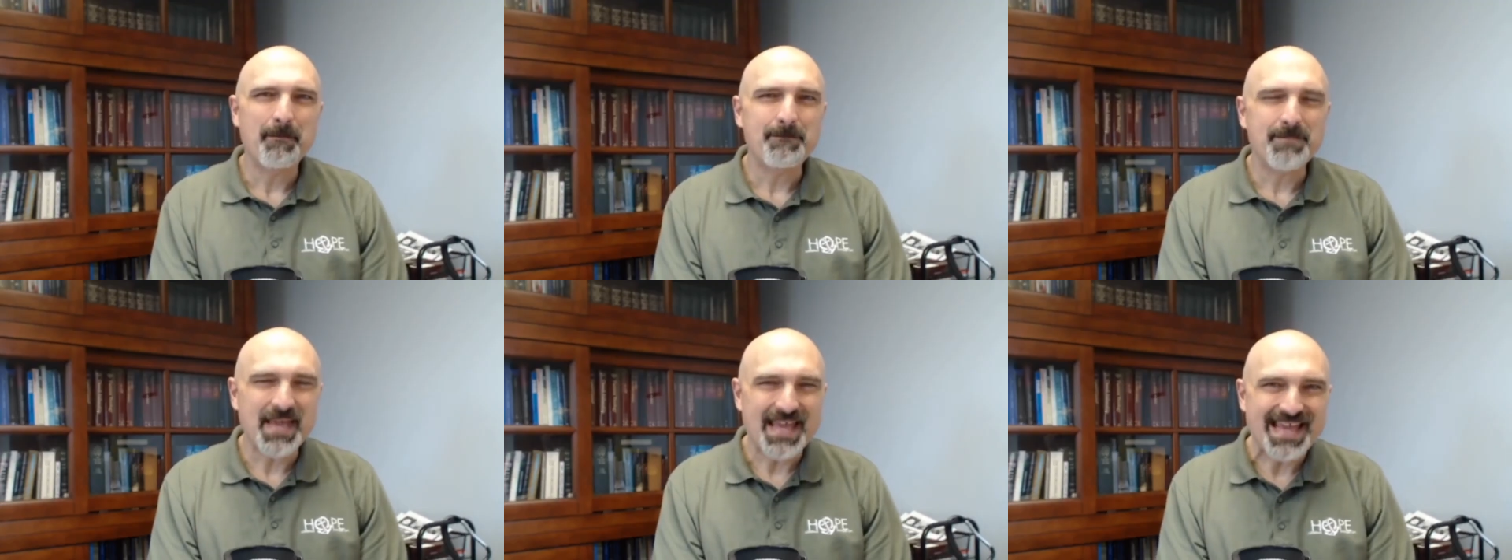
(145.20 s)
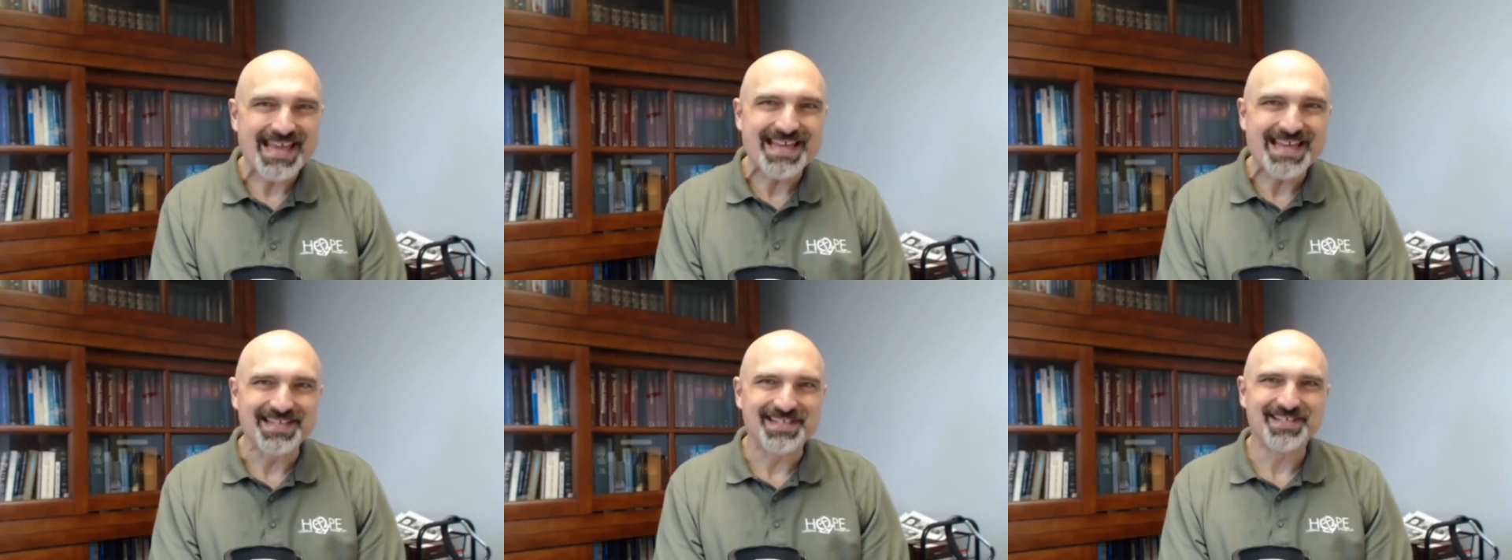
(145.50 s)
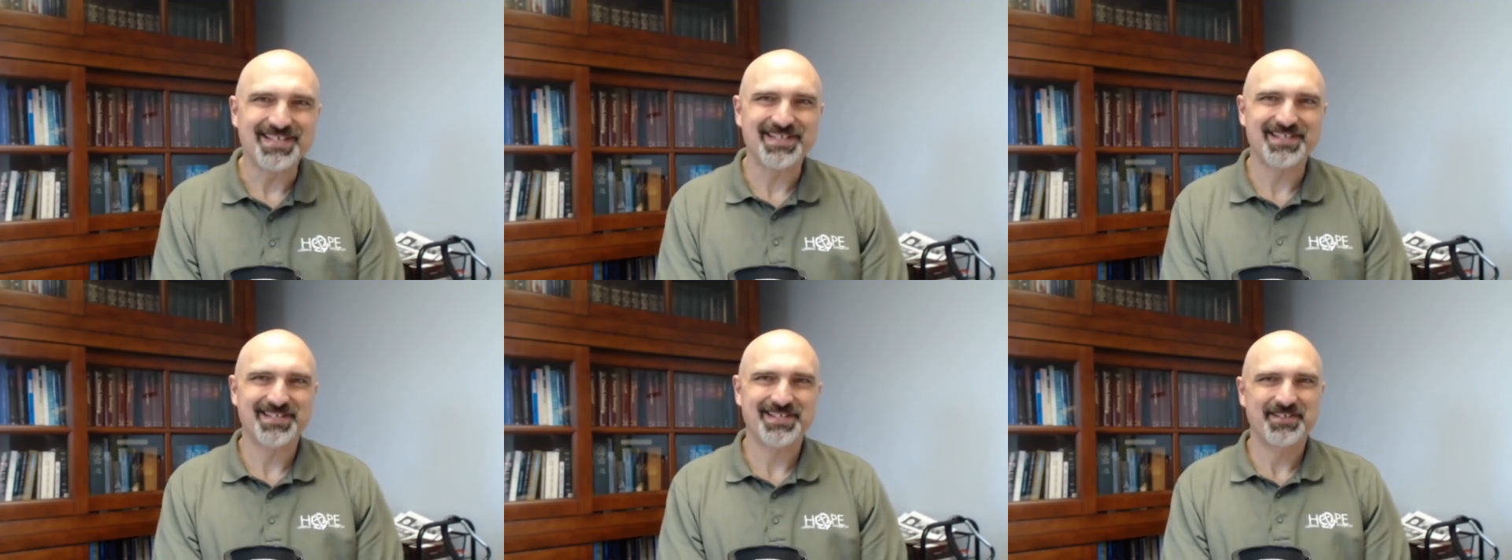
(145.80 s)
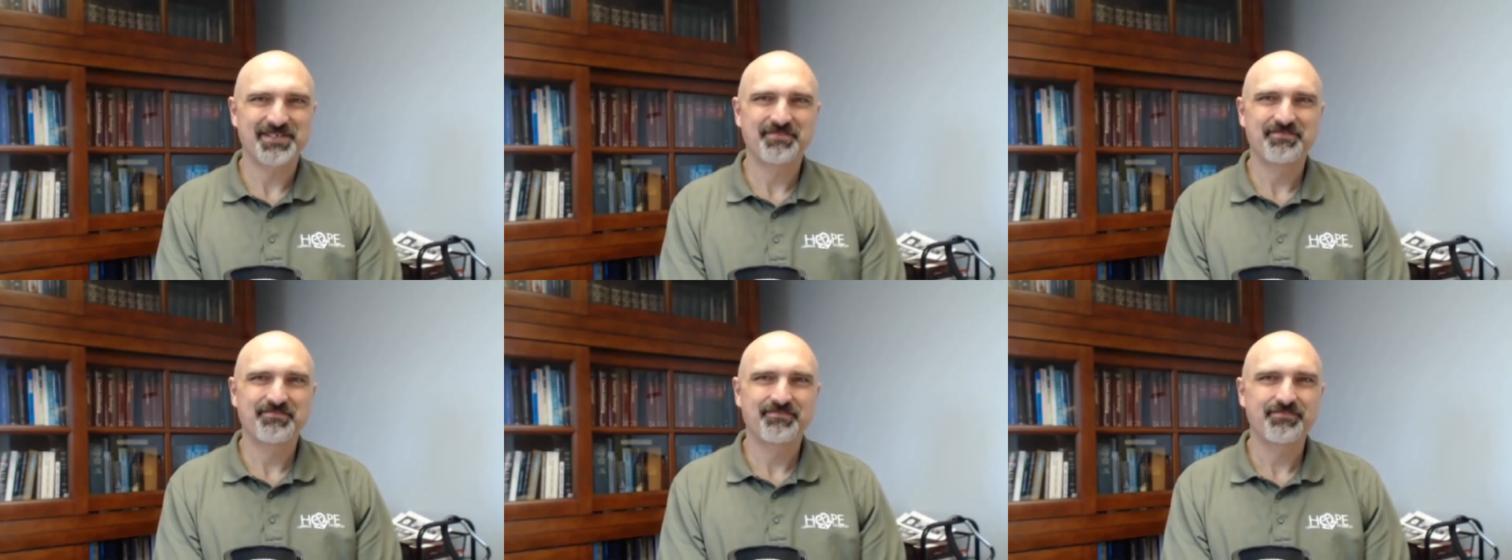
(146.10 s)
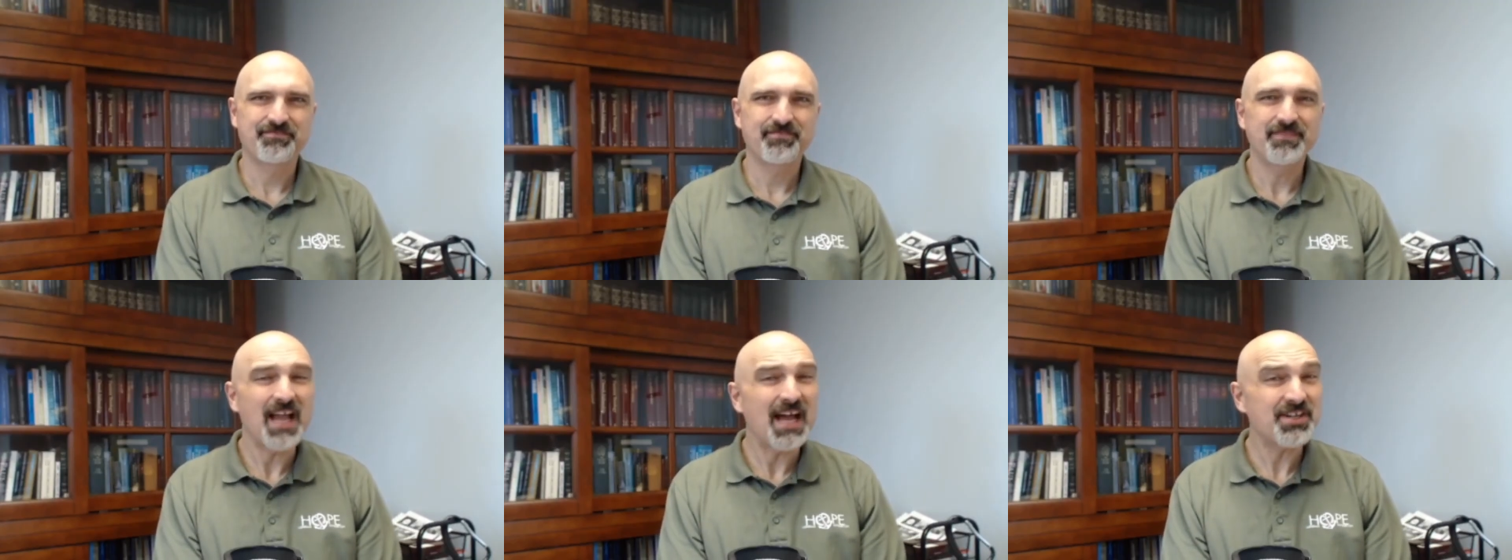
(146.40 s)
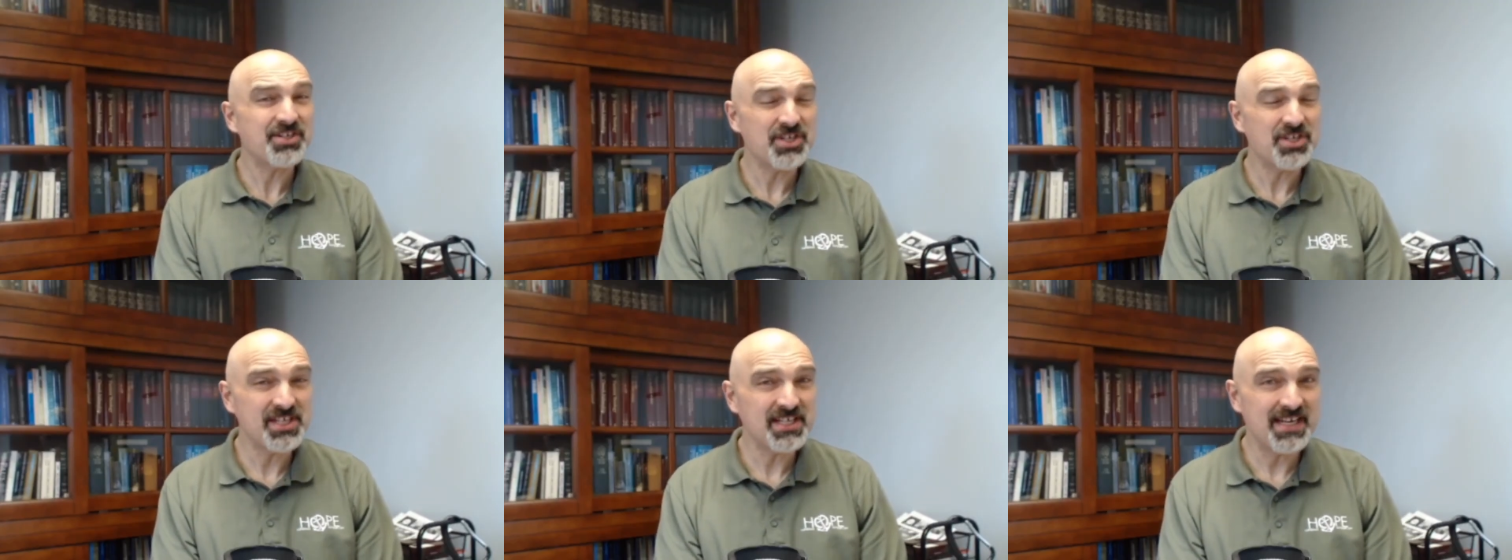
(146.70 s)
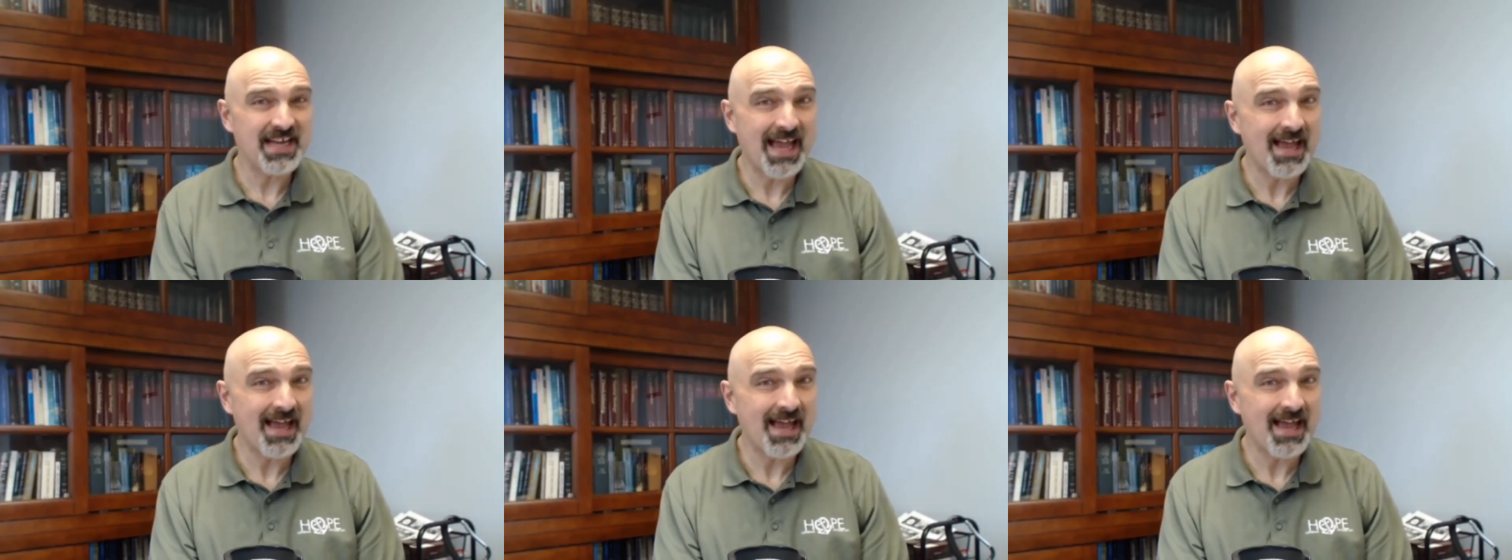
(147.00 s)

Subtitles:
Peace. Not just an